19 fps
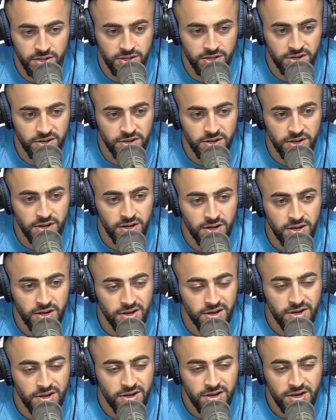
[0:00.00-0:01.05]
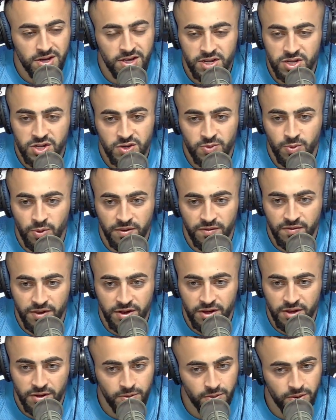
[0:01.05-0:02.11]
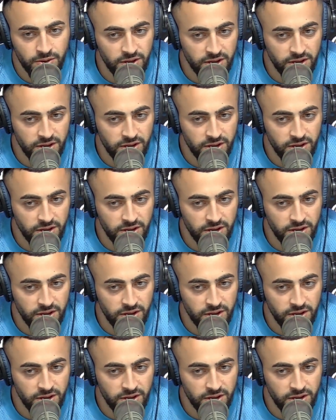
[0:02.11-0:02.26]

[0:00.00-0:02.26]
and that's just one video, bro.